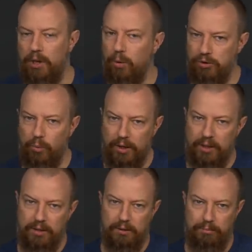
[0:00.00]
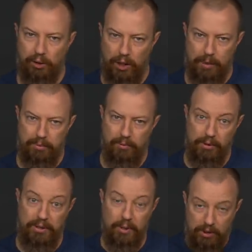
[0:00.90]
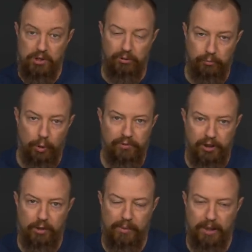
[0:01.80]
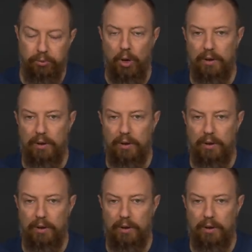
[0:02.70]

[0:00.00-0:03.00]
I also wanted to put up the original Rode VideoMic Pro.